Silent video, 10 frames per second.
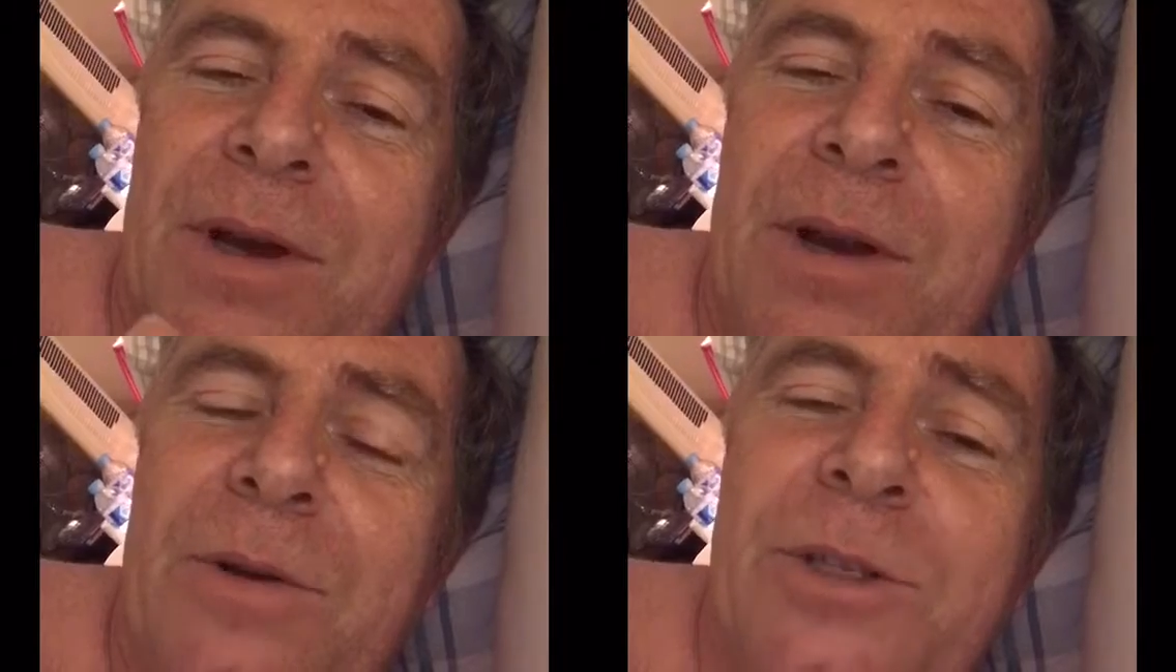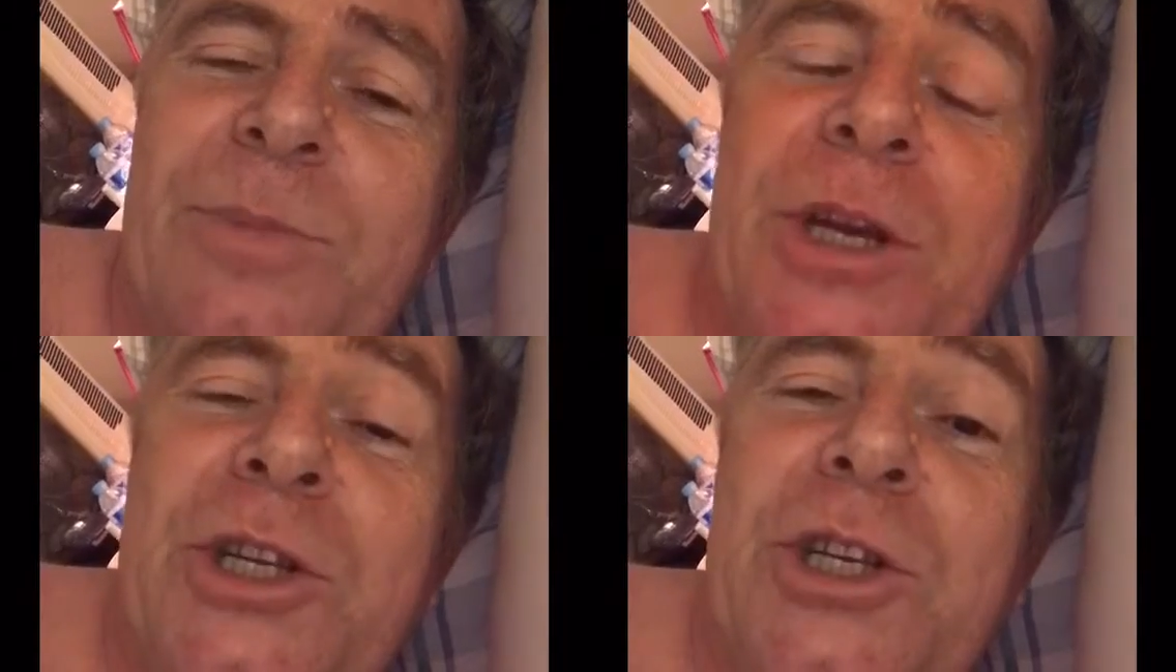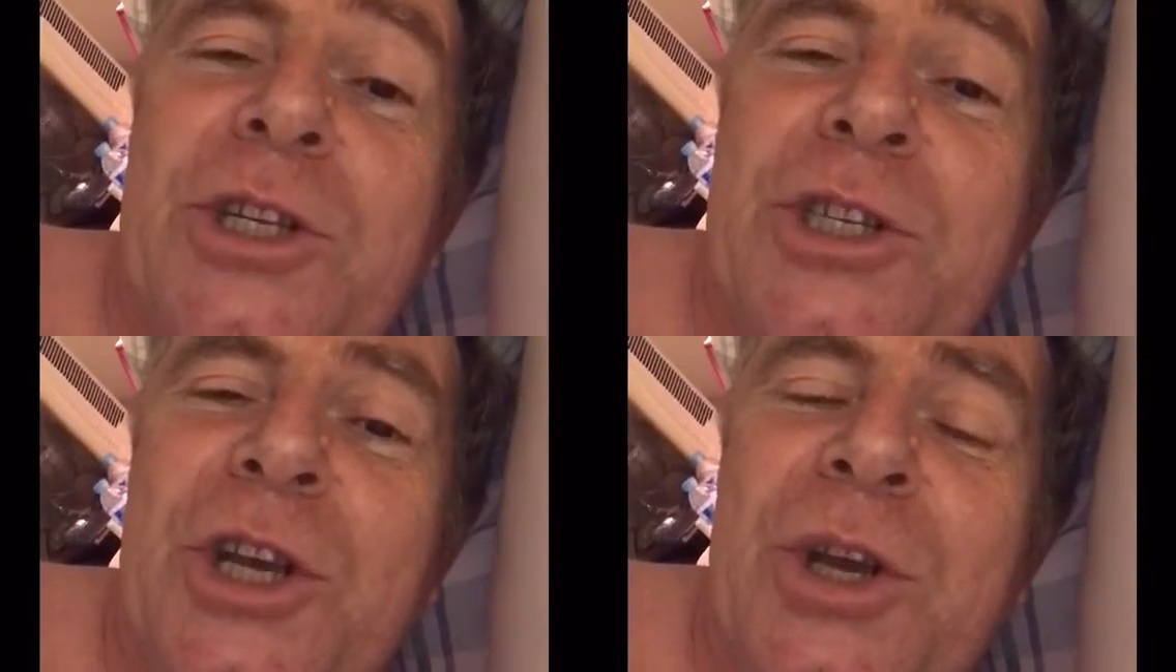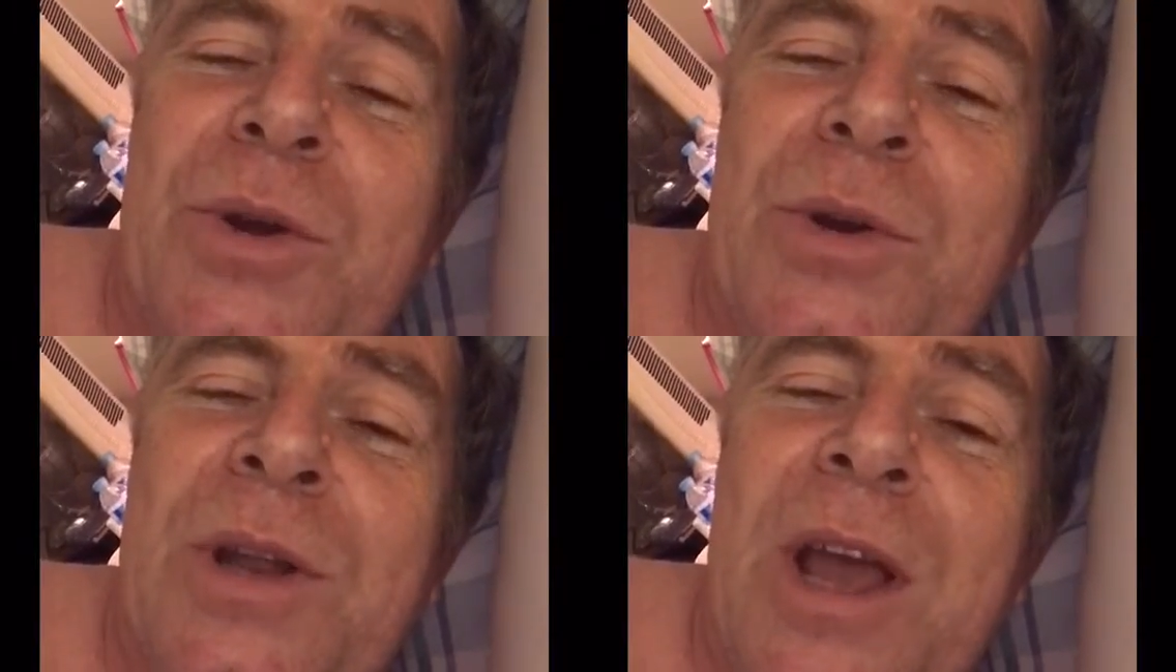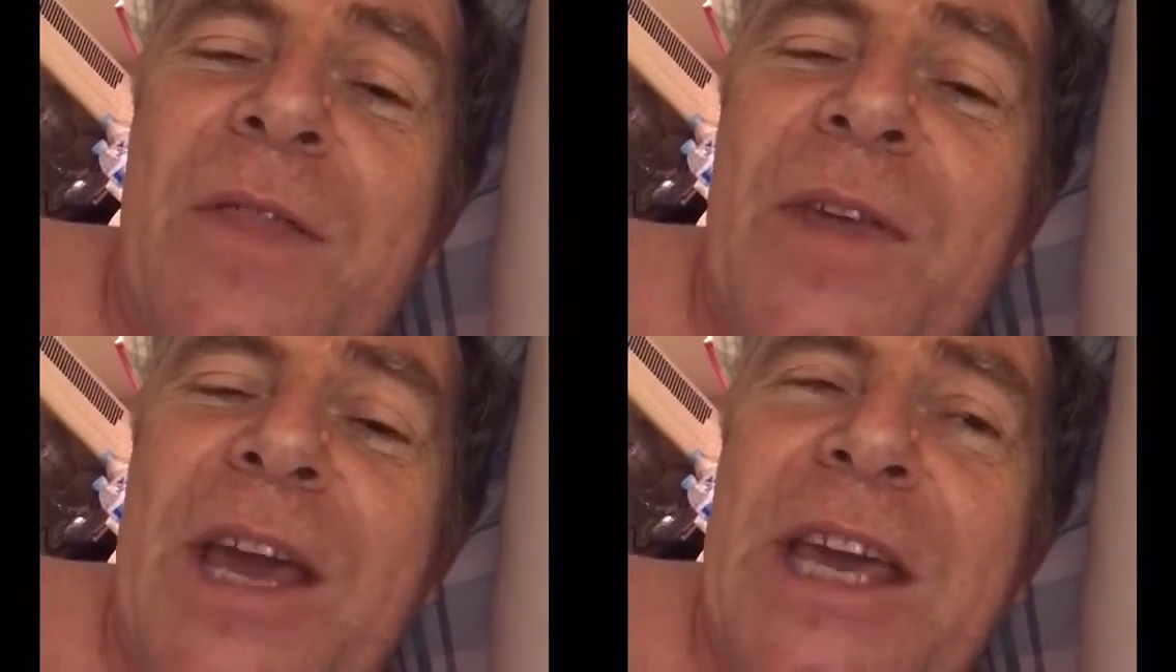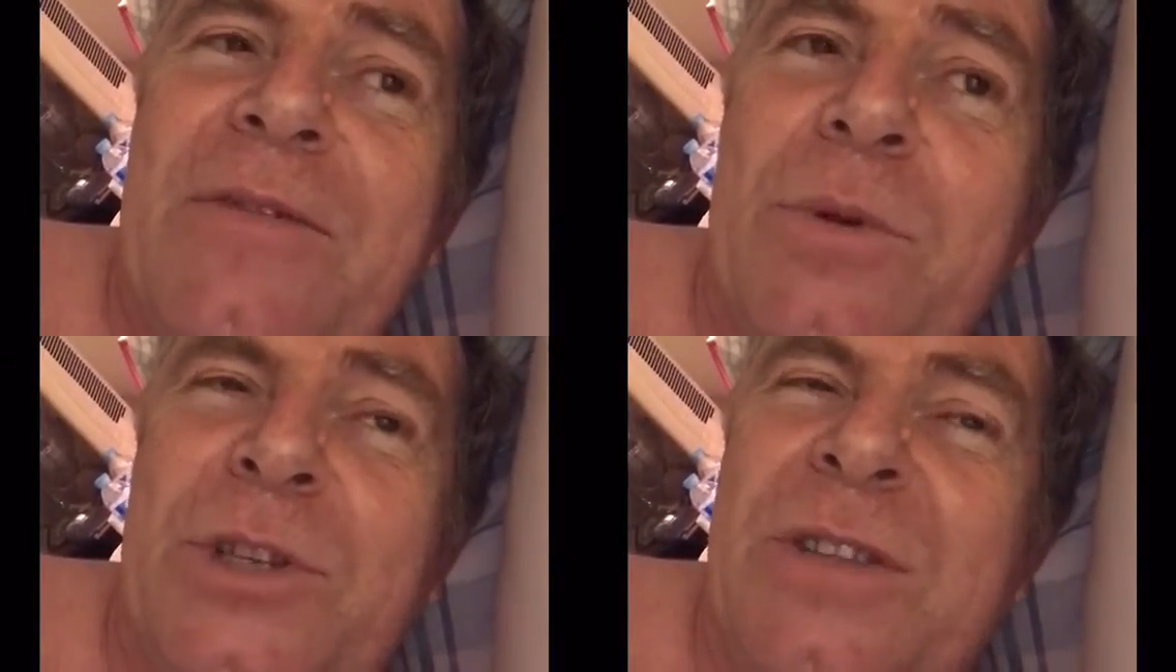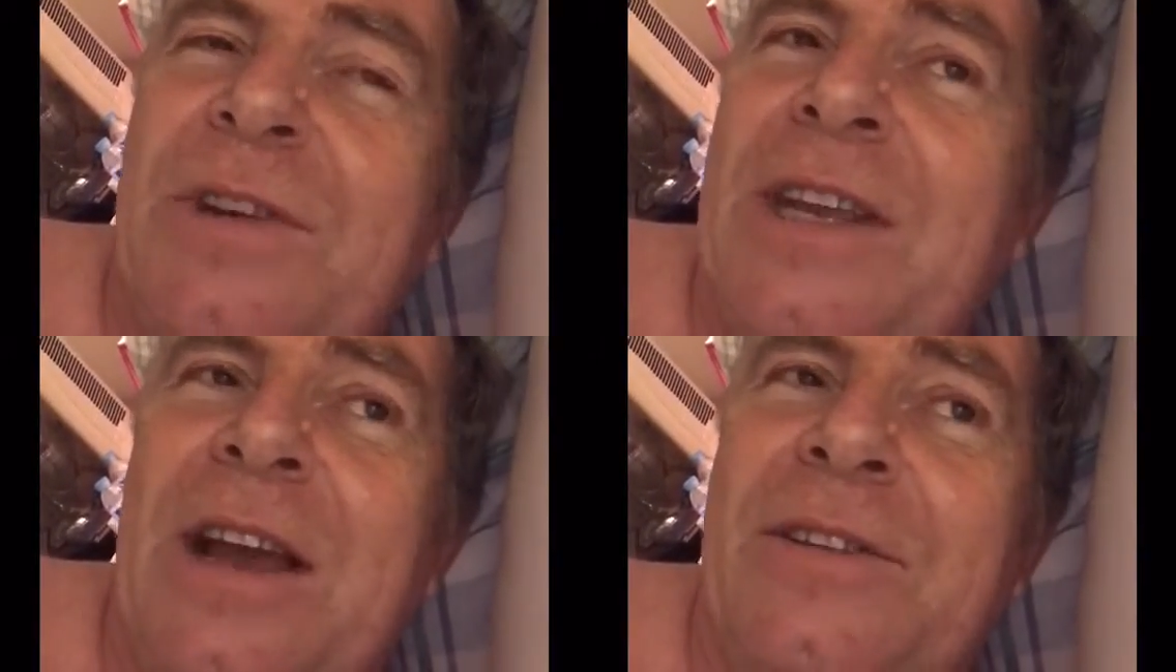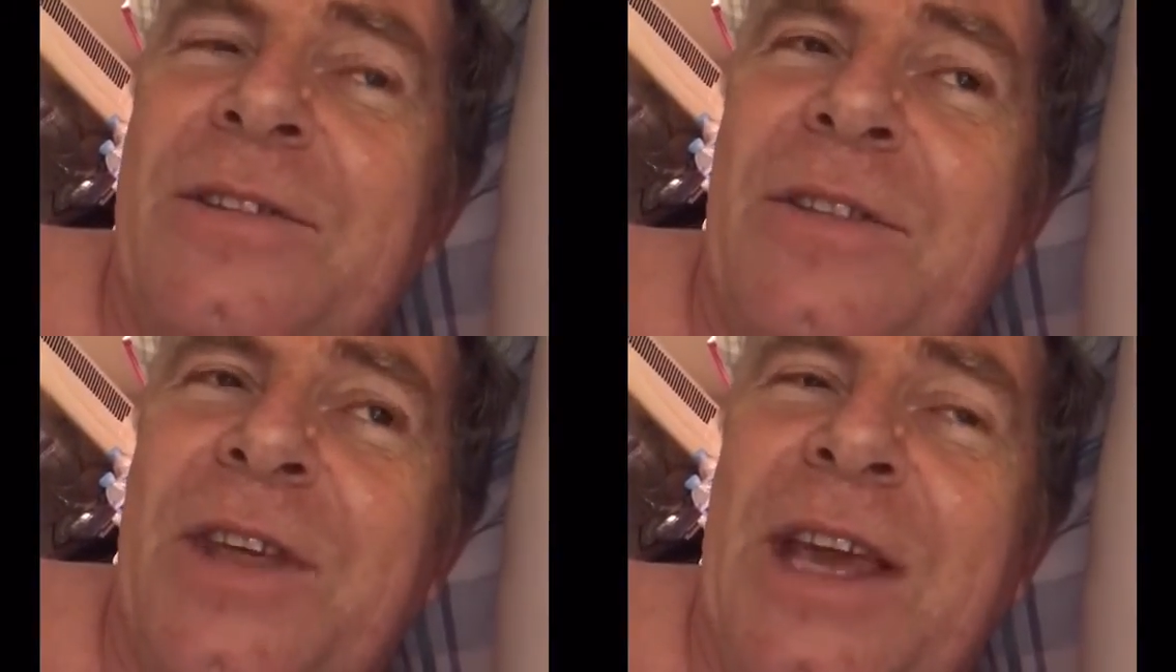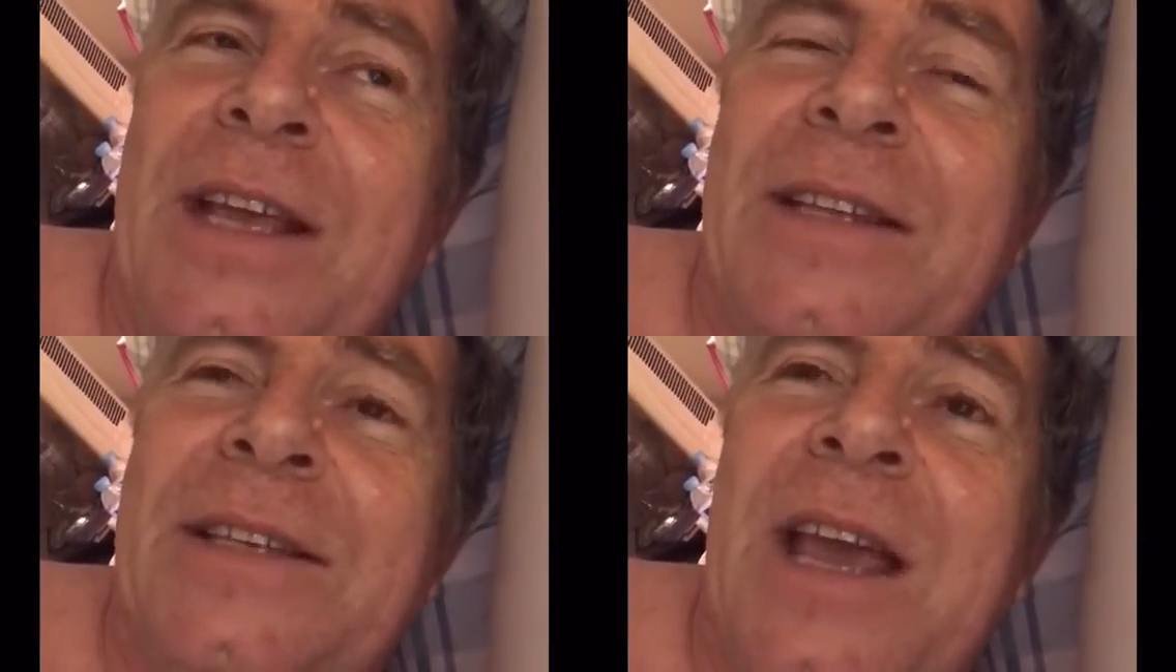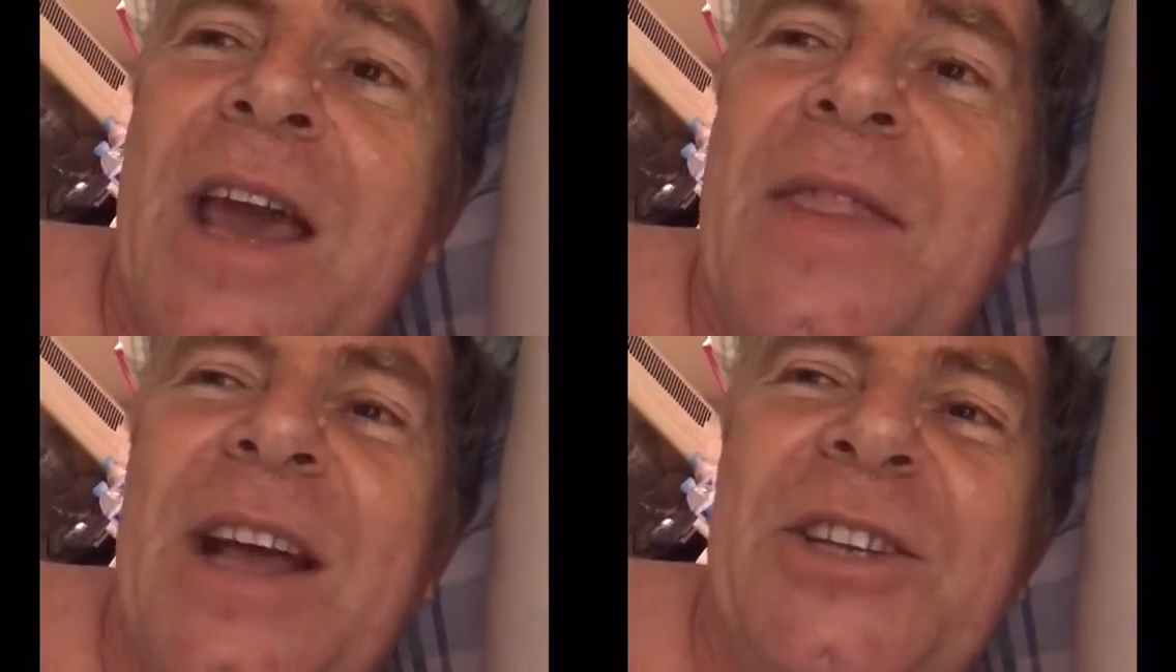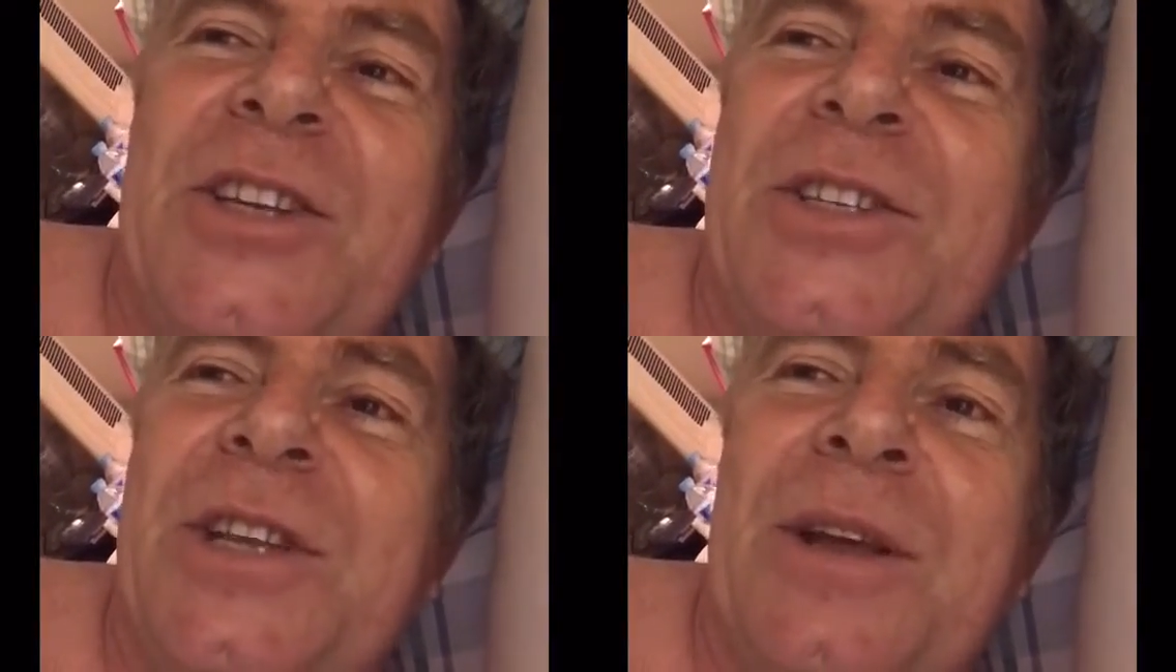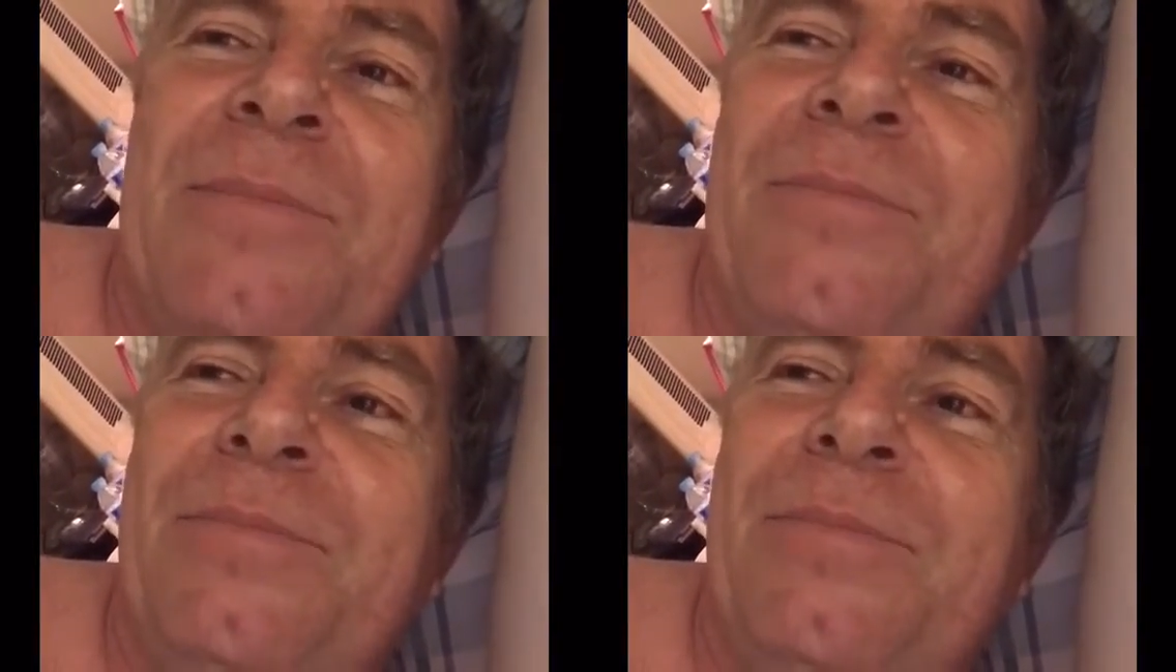And I'll speak to you soon. Thank you for watching the videos and things. That's just a...